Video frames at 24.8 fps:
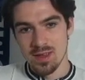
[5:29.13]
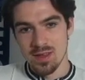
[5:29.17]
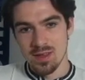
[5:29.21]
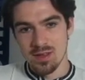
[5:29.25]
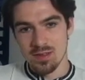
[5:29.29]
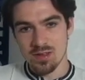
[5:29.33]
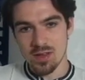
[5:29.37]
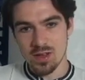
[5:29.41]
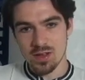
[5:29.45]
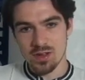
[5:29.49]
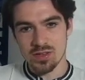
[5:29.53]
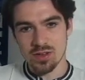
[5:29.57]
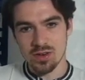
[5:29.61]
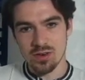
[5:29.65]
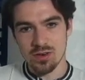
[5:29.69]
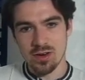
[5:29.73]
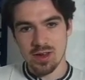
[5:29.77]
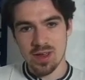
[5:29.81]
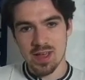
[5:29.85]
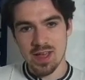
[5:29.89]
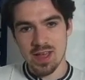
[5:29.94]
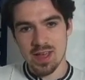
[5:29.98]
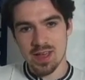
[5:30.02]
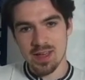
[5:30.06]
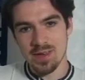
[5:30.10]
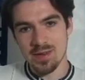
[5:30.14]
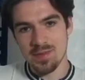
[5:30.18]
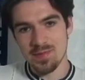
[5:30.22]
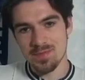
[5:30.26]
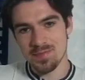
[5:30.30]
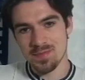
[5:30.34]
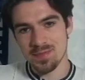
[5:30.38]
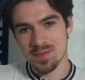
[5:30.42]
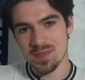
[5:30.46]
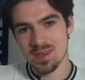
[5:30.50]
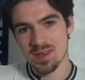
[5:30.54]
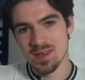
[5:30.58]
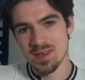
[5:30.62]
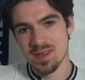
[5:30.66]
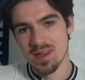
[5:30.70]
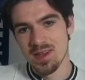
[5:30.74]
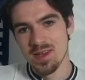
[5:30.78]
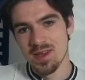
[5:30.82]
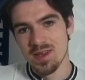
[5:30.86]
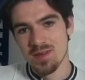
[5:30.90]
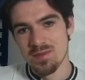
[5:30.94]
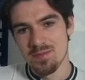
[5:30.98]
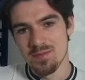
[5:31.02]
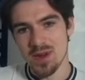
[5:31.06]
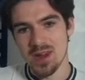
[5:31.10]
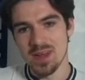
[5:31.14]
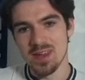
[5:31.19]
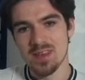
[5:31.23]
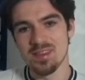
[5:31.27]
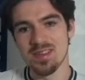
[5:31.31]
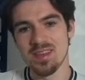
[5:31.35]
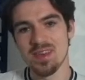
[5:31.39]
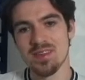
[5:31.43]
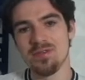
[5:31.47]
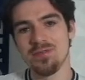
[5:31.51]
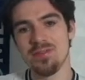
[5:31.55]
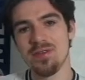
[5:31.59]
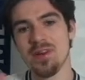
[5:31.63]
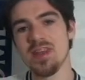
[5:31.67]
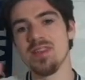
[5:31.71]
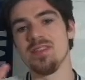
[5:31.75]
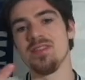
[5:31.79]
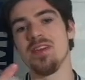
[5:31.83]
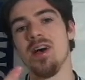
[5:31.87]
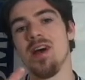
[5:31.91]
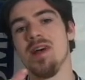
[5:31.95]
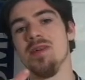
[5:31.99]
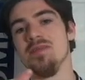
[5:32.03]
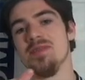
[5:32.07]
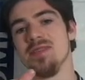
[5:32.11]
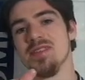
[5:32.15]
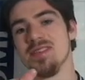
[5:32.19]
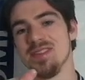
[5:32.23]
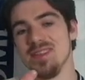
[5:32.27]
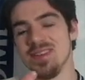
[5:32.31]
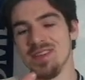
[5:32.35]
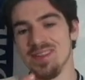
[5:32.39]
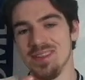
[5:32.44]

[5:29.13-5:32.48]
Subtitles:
Serge Aurier breaks it 3 times.